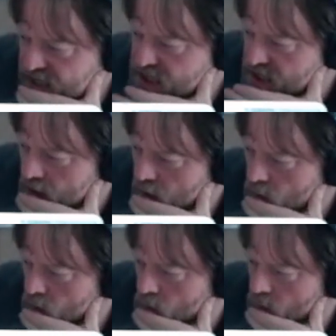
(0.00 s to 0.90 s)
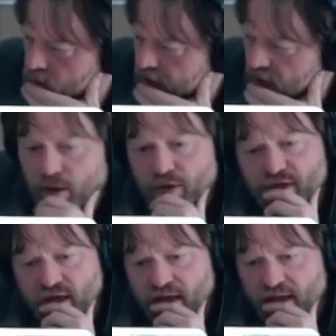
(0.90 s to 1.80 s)
so, yeah, when you
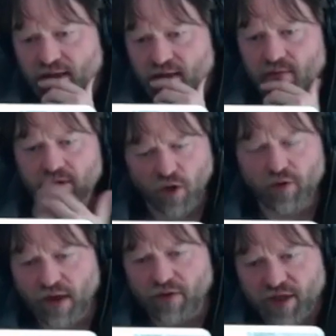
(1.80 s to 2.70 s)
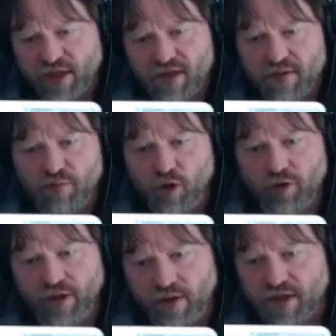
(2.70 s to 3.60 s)
say, everything seems
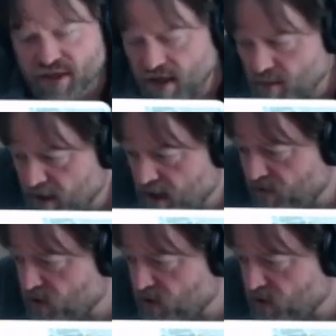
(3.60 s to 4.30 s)
broken, doesn't anybody ever